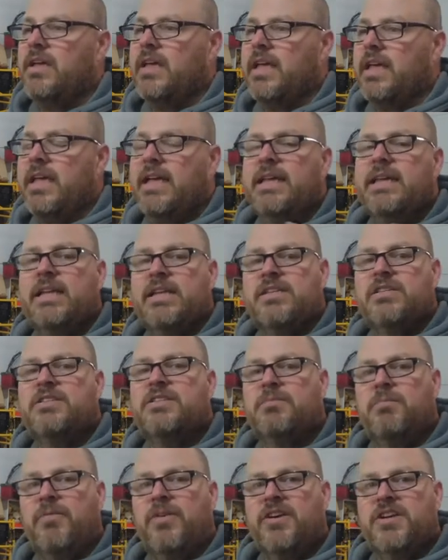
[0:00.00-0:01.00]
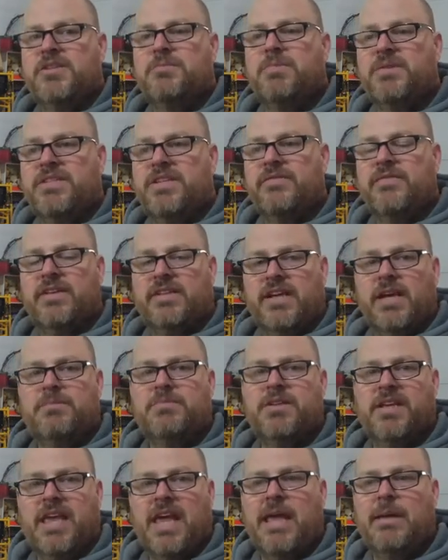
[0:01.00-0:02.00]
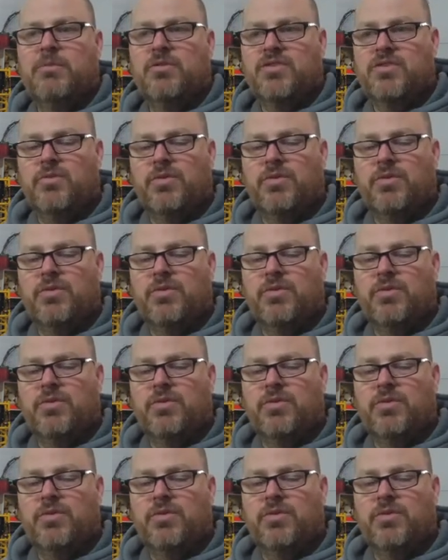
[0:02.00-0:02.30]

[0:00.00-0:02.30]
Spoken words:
He needs very specific types of cables.